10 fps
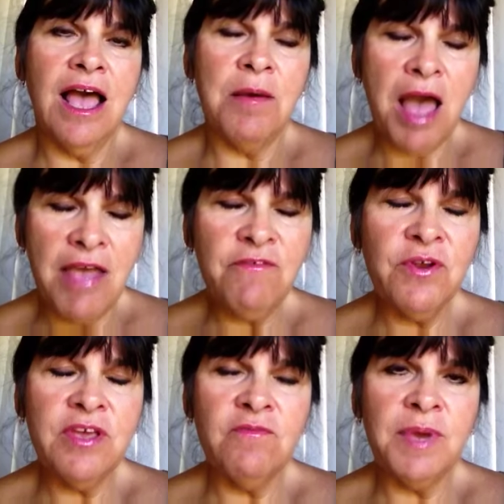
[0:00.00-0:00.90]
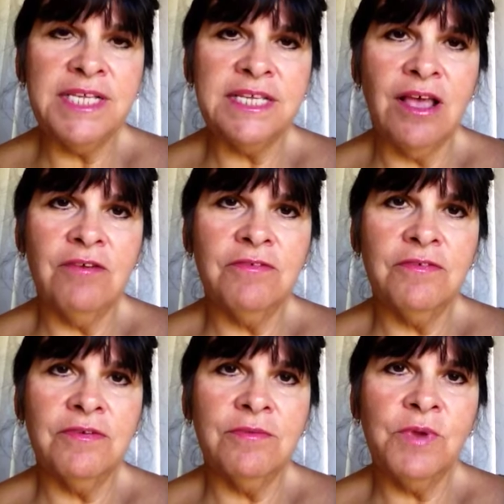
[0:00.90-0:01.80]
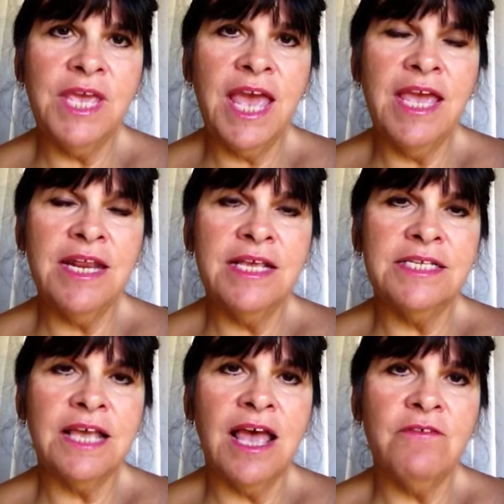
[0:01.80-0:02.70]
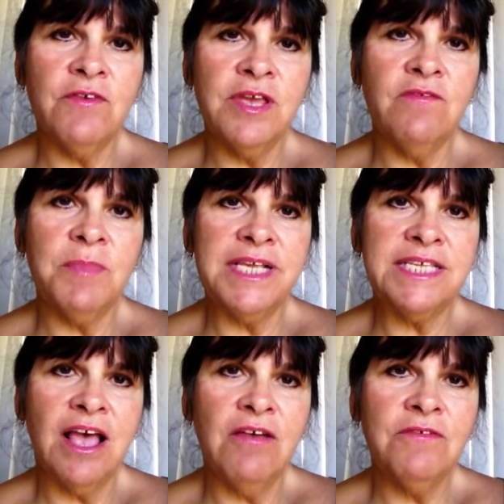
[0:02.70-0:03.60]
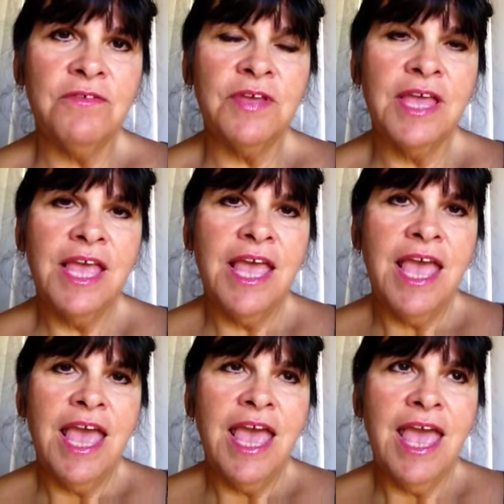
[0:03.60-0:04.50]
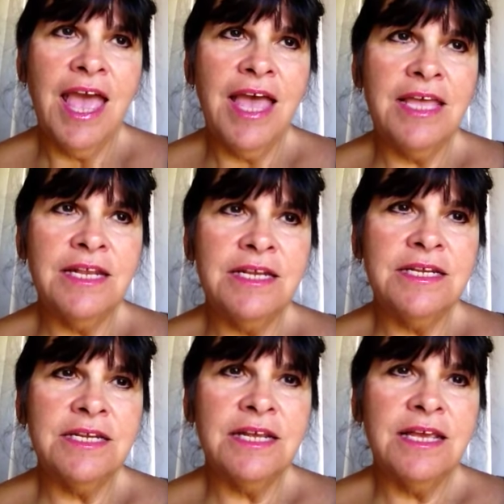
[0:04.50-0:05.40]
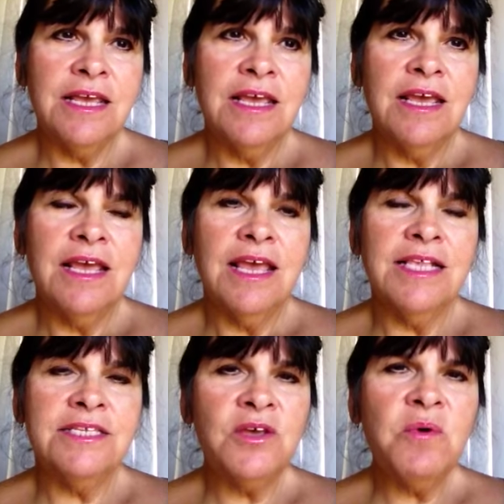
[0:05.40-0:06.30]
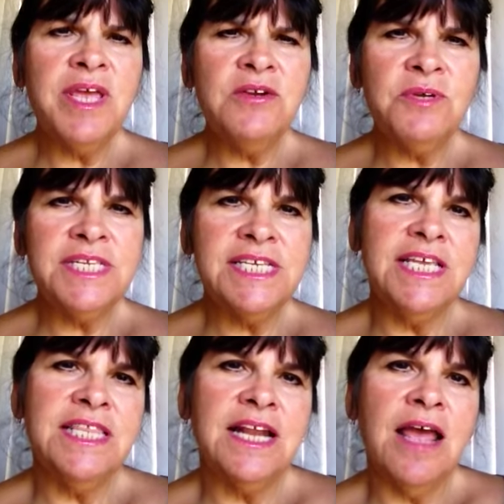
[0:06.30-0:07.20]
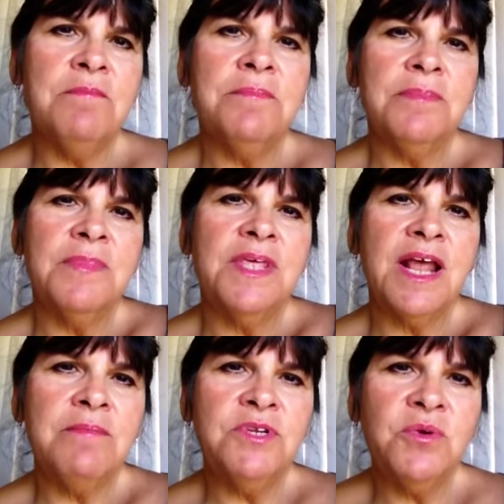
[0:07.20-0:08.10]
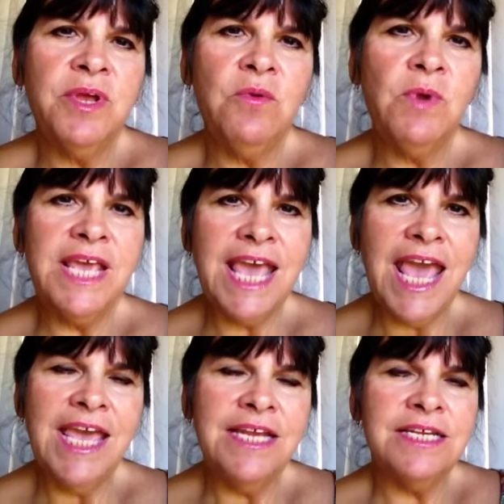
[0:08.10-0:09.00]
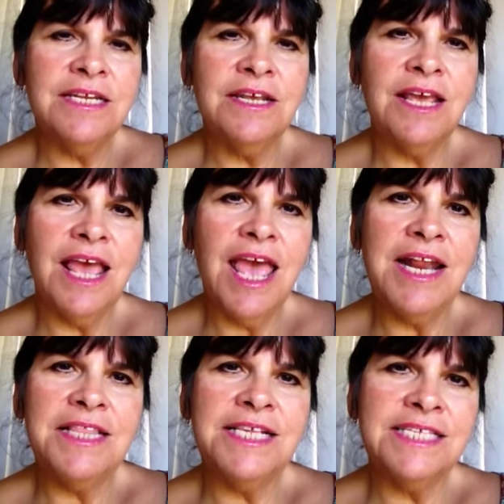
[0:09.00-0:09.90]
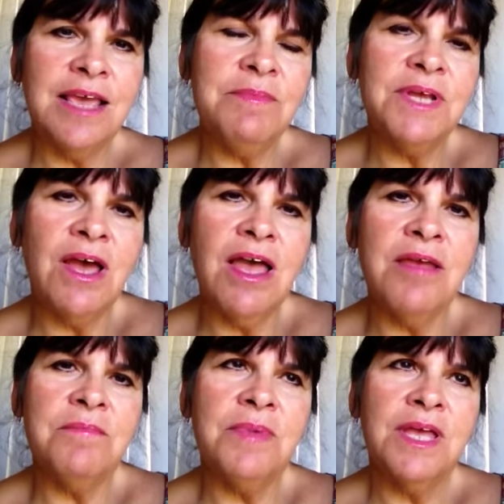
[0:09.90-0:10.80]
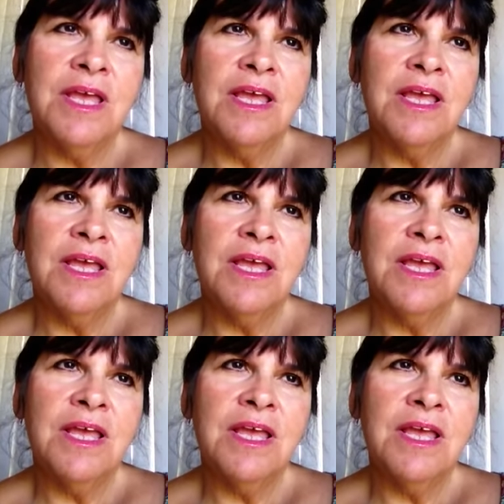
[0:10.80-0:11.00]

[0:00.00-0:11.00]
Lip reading: I forgive myself. Week 8 is I forgive myself. And it's so interesting that I'm doing week 8 and at the same time